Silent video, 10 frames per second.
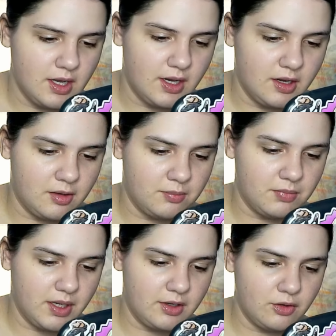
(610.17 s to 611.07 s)

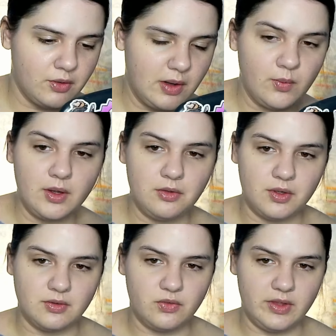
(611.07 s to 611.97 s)
I don't know how well you
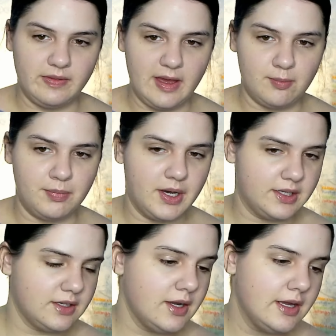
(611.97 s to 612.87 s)
can see that, but